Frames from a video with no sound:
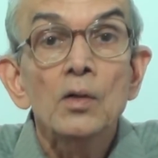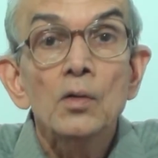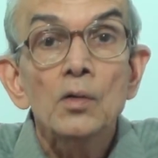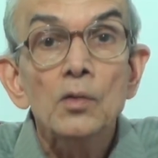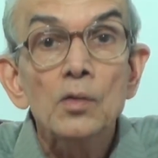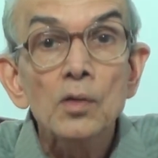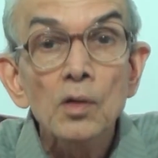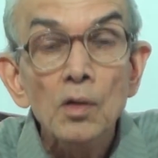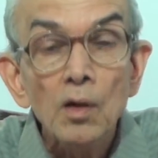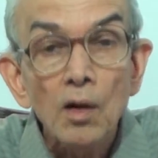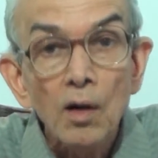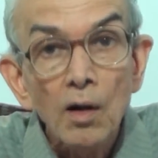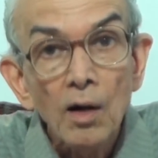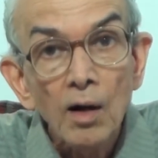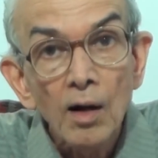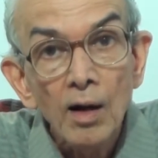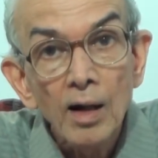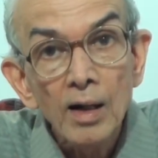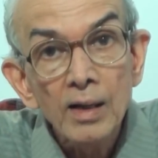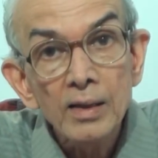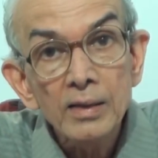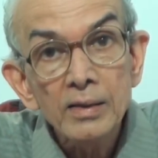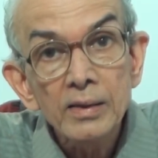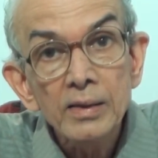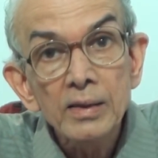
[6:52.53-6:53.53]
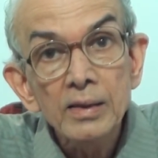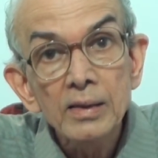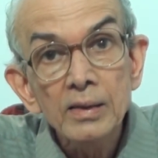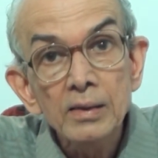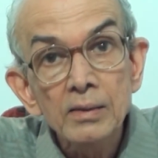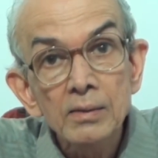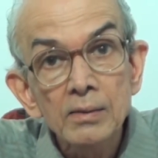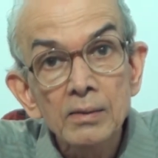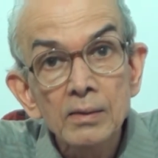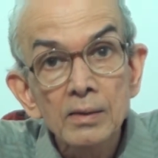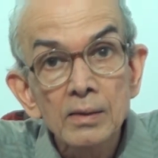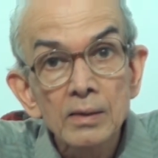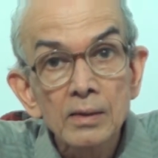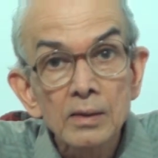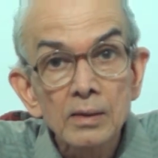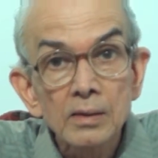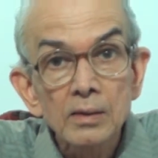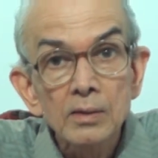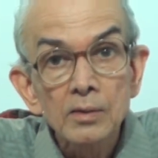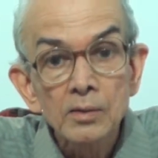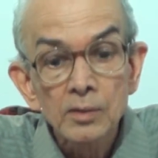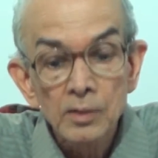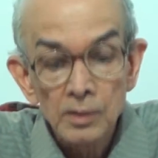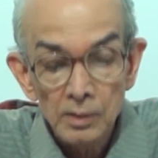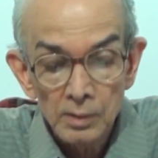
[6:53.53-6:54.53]
So all these,
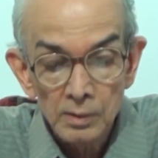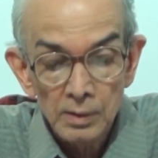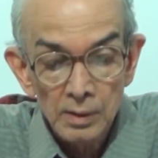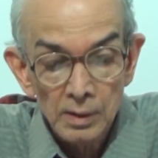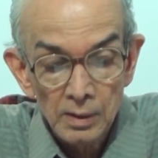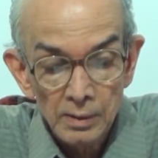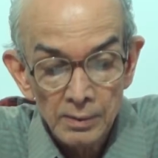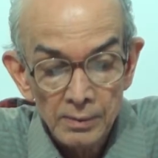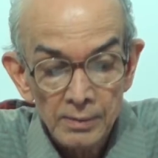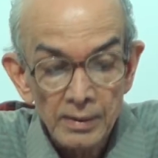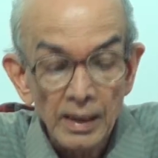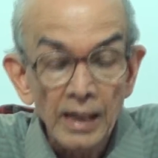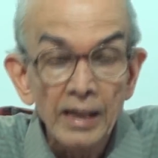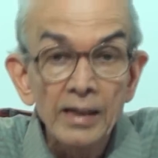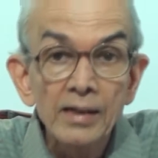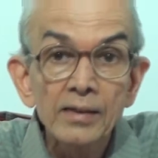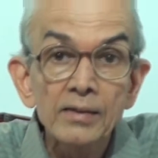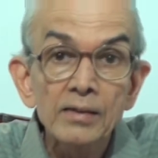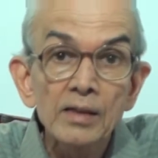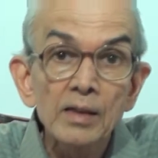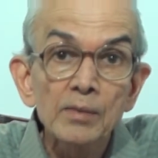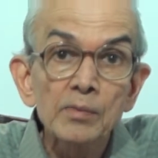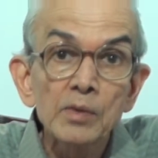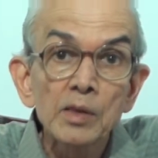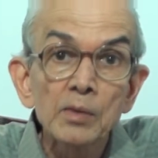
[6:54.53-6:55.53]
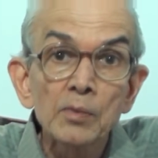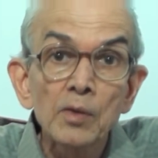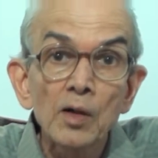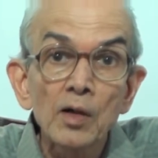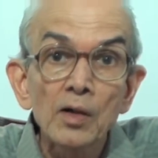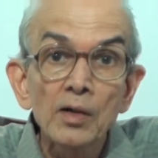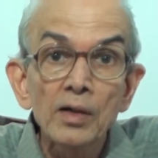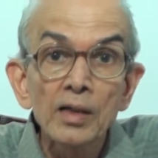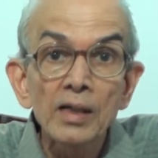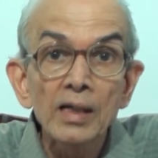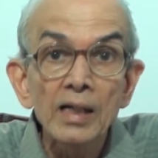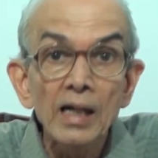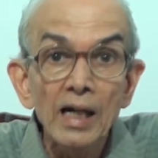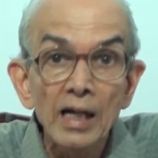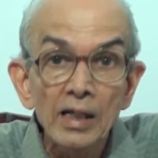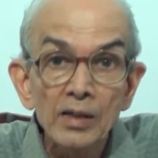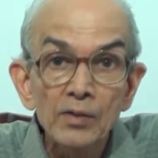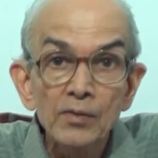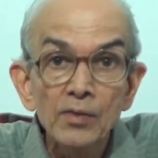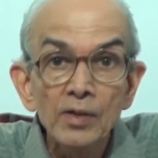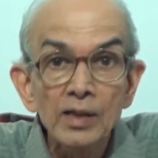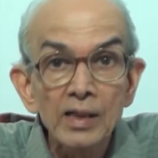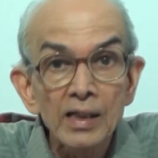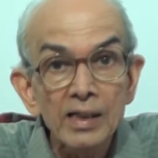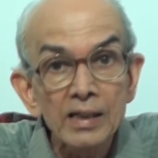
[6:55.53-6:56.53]
the sides of the body
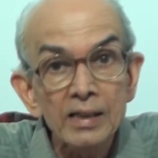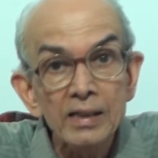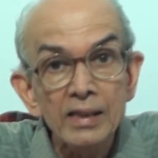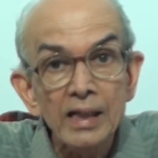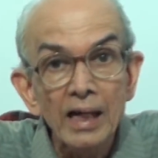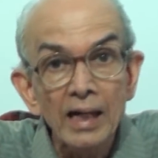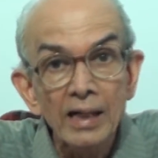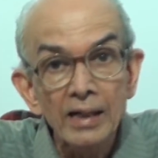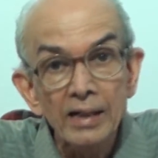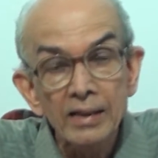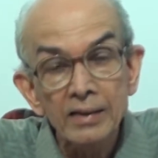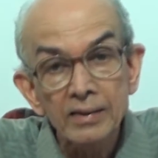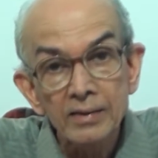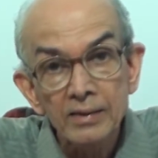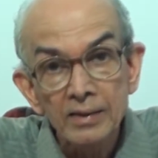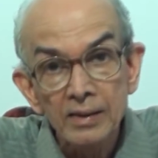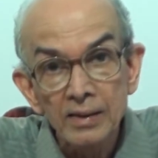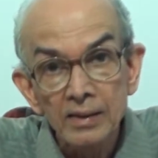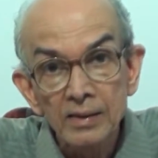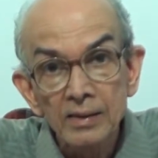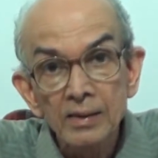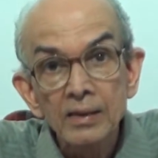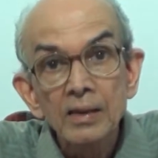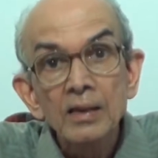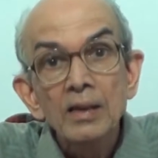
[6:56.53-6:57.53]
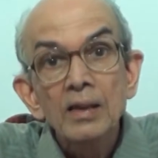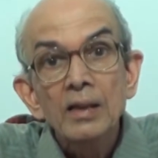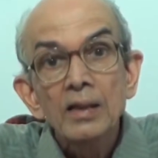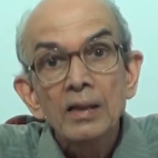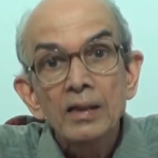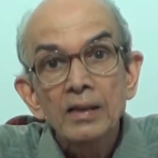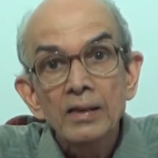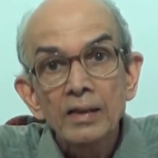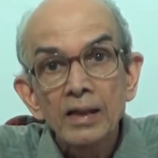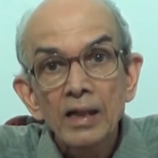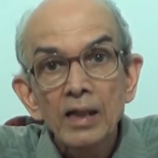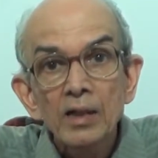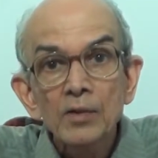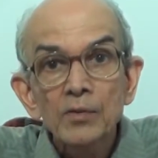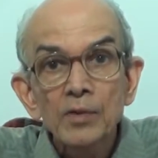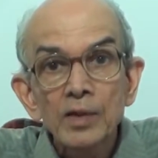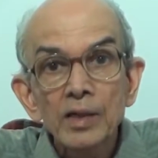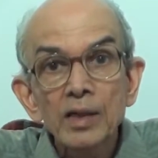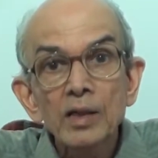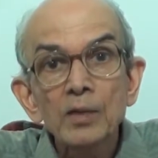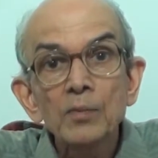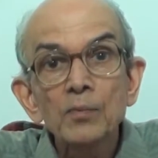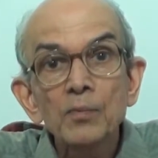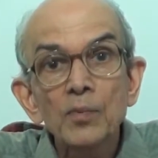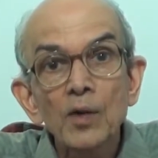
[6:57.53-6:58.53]
as well as direction, they are
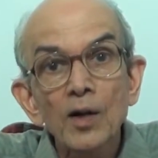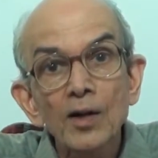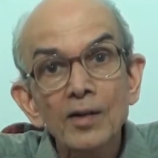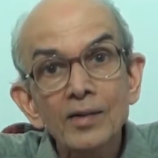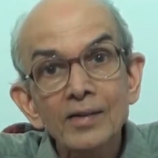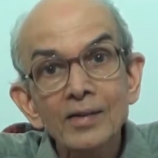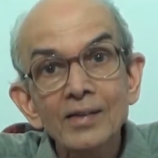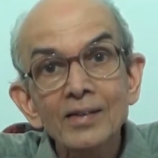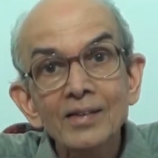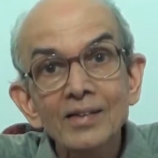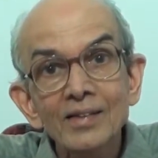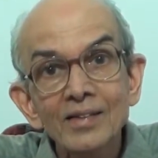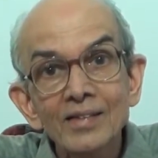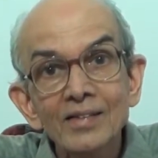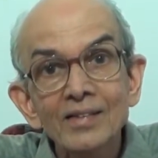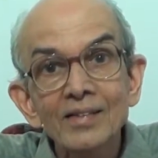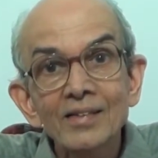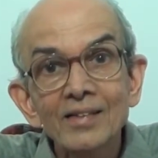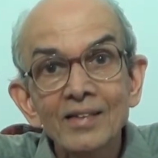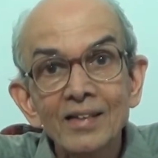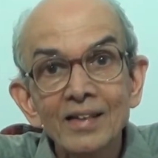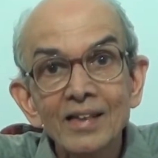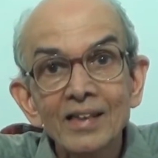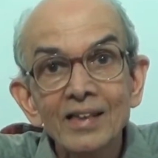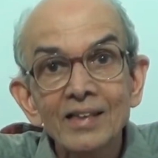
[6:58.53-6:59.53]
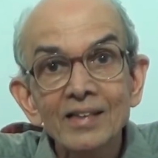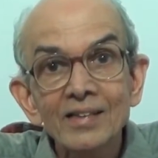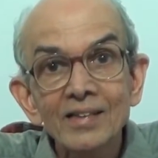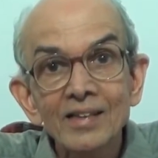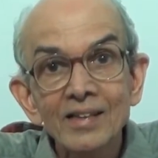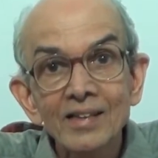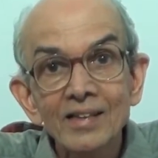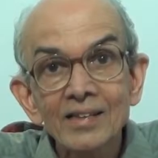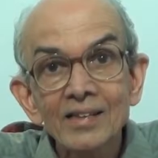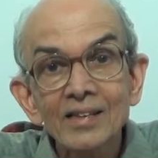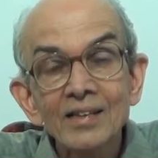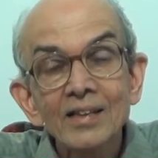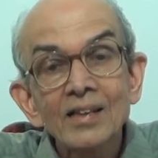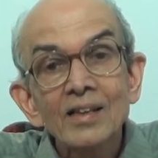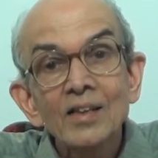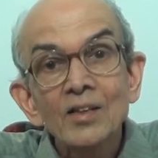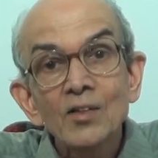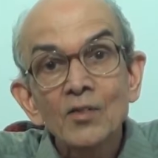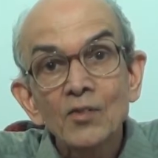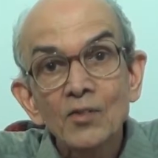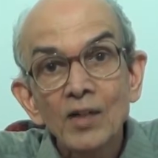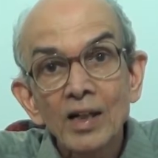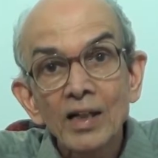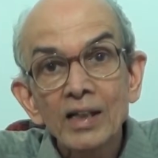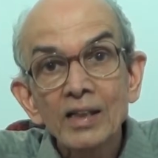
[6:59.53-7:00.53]
very important consideration
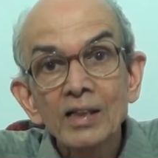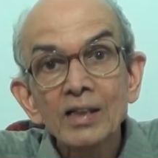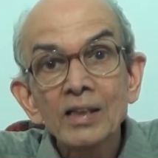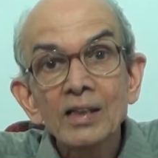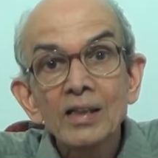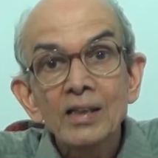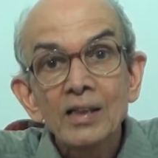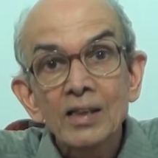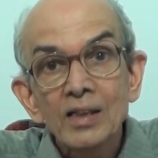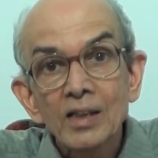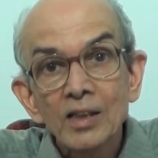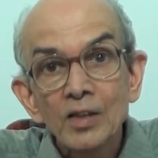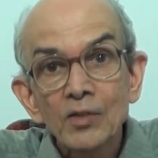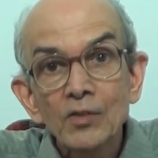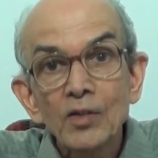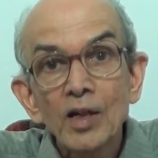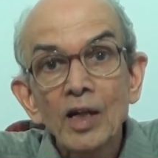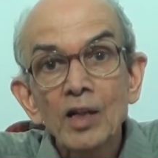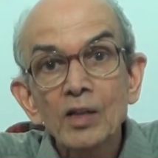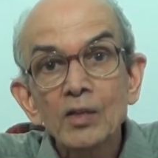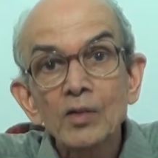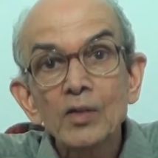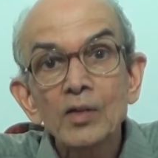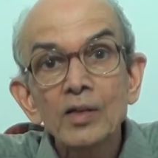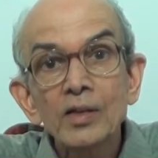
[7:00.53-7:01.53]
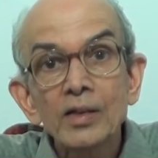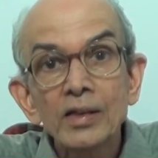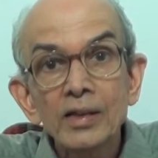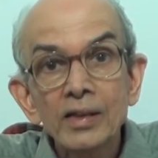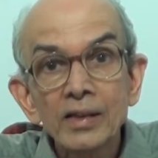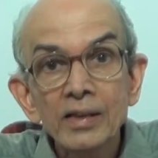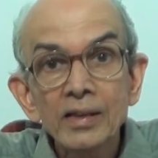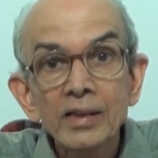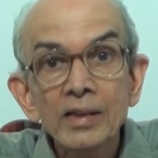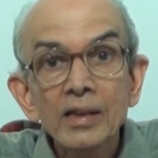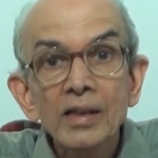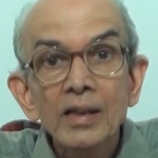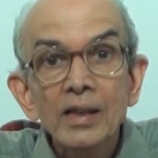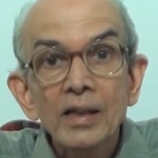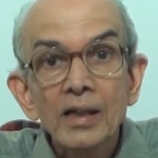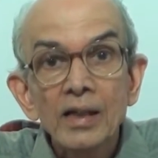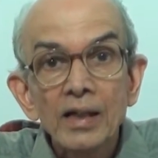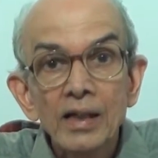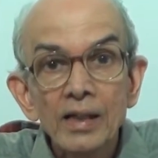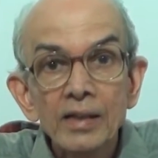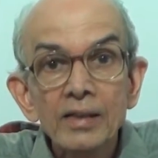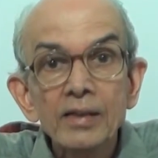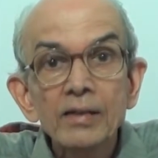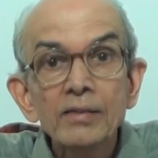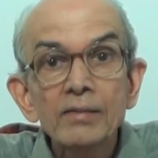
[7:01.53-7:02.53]
while evaluating
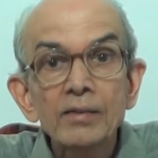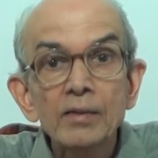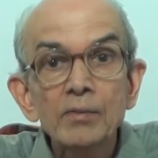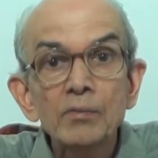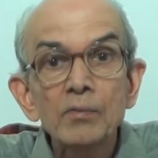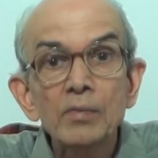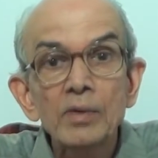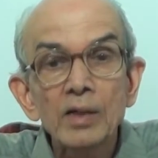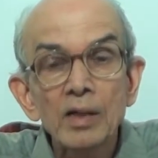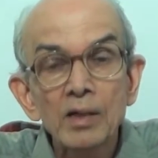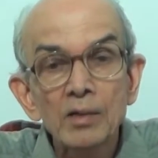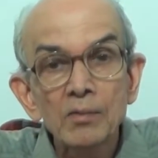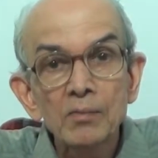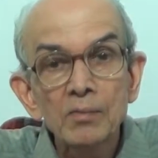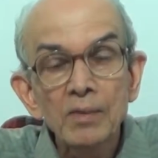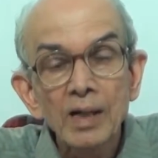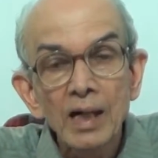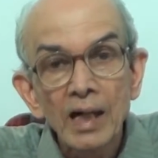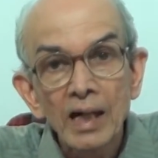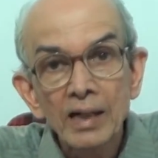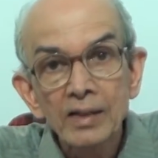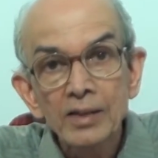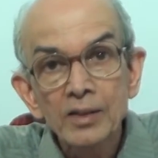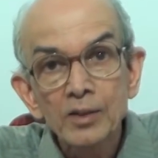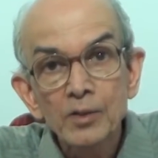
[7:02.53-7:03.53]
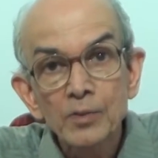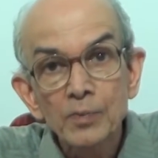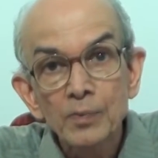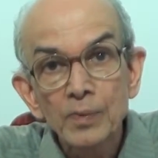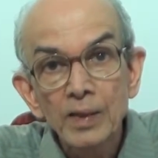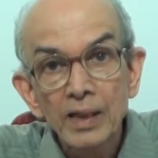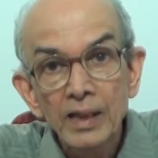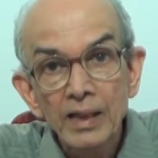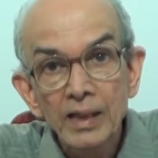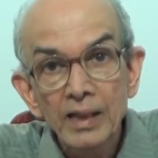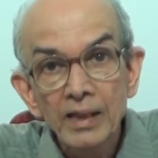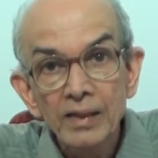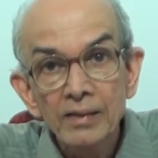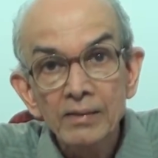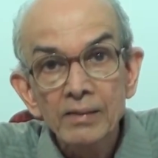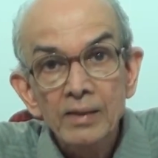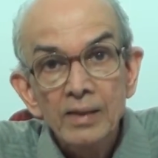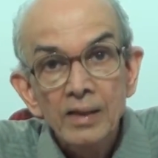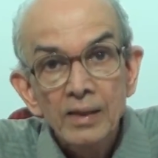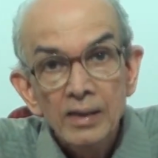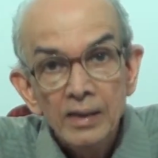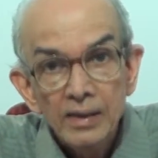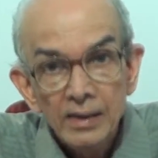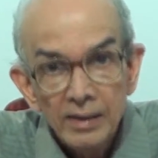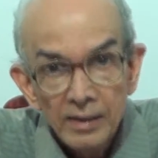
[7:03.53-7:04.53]
any symptom and its place
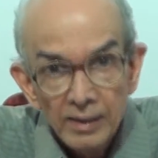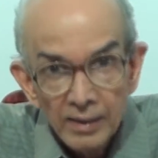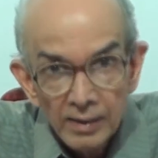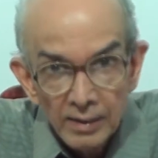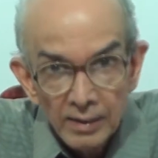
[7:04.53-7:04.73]
in